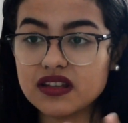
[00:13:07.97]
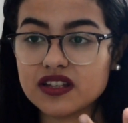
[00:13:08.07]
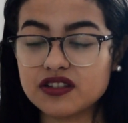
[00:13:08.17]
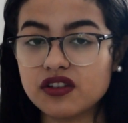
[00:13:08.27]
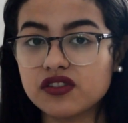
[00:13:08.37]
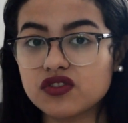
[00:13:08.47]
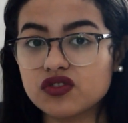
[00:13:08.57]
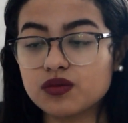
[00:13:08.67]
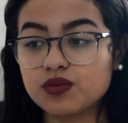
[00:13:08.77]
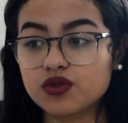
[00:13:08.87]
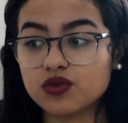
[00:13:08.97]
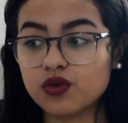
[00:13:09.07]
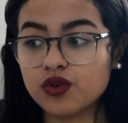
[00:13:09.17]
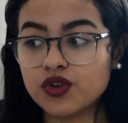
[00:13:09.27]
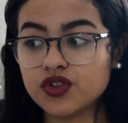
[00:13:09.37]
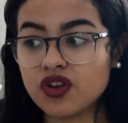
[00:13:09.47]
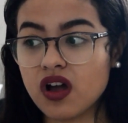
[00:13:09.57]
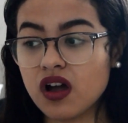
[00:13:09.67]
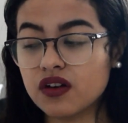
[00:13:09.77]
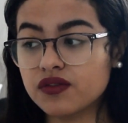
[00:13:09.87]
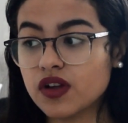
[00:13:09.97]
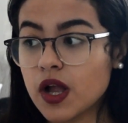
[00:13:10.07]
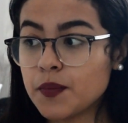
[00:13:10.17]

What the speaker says: is not some sort of